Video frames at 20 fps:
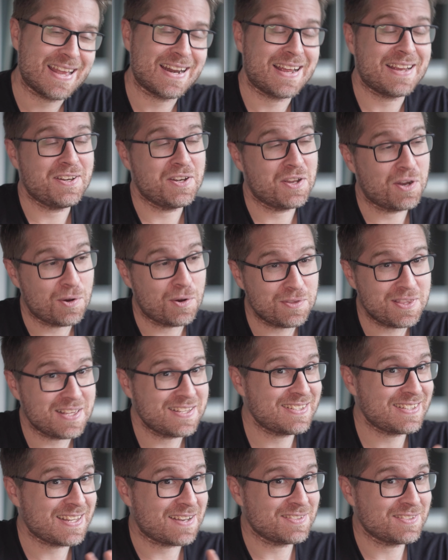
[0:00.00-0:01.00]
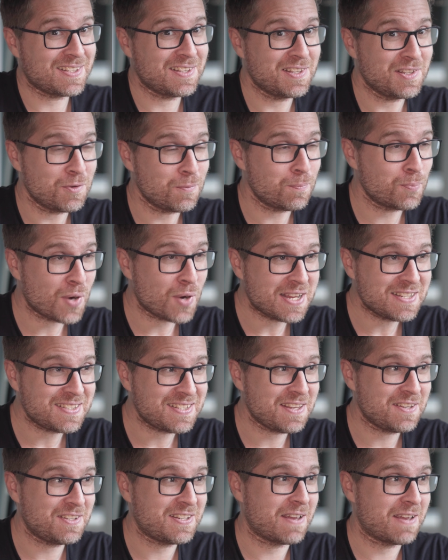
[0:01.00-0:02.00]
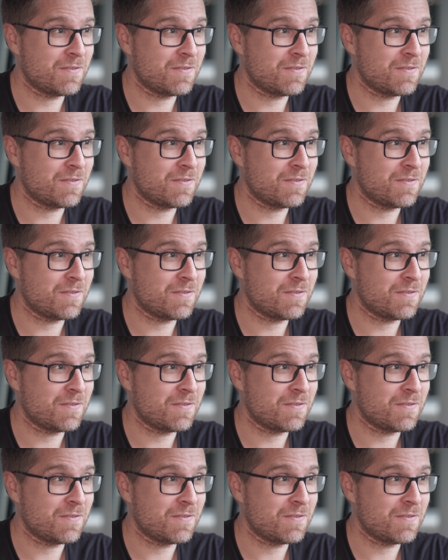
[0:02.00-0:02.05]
and I know this sounds a little pricey to